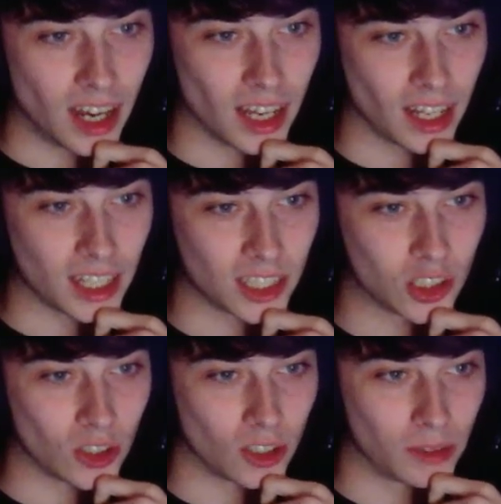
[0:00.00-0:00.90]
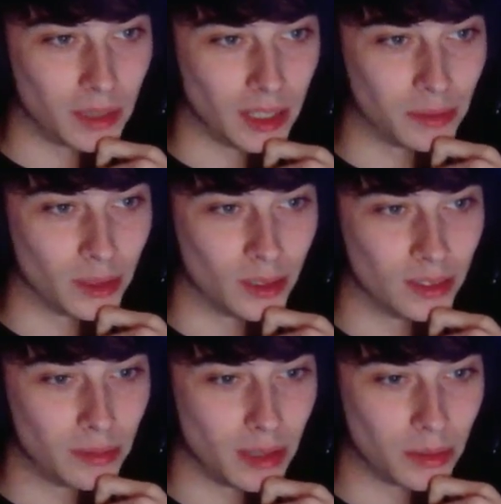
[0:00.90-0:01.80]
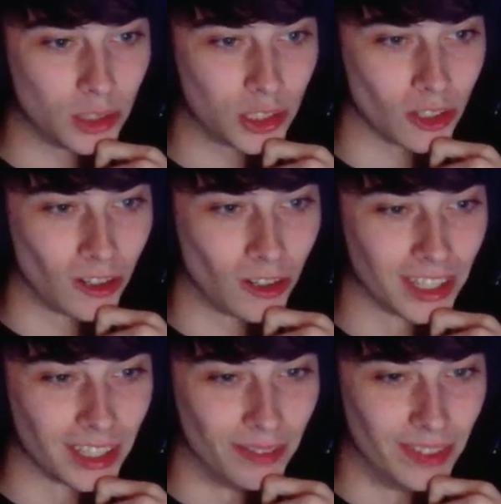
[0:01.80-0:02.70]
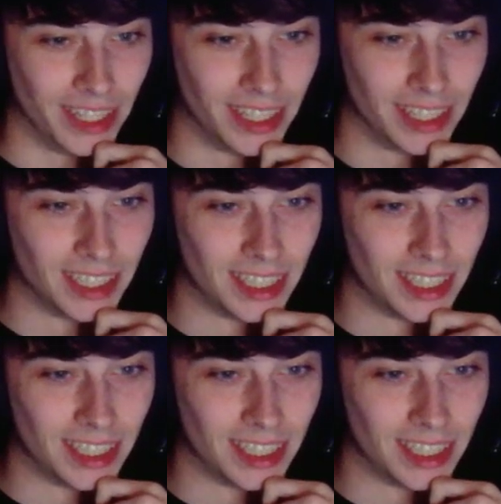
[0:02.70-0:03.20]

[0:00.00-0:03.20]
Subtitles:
I like strong people. People stronger than me.